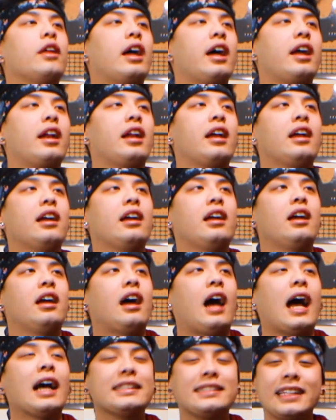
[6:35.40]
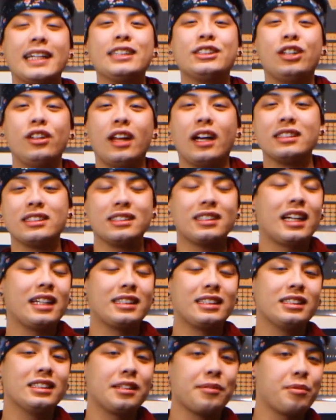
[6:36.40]
that, I say
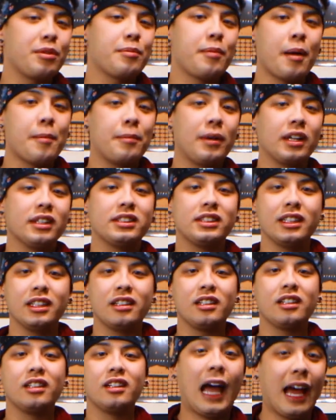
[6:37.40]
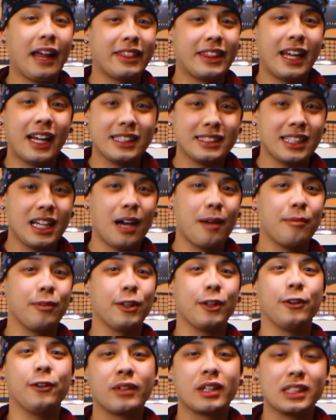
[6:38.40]
2019 is gonna be my best year at that time
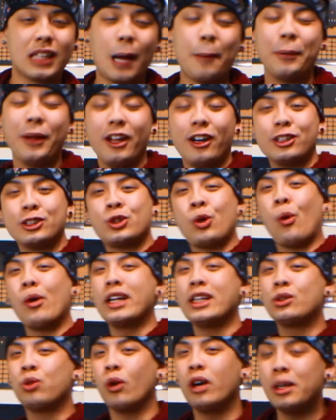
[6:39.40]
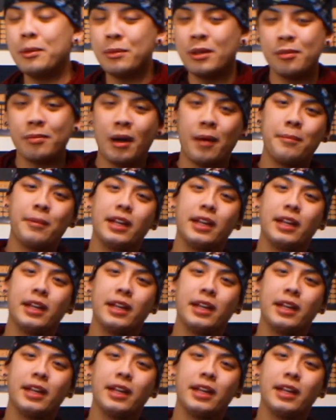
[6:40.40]
though. Cause I plan on 2020 being my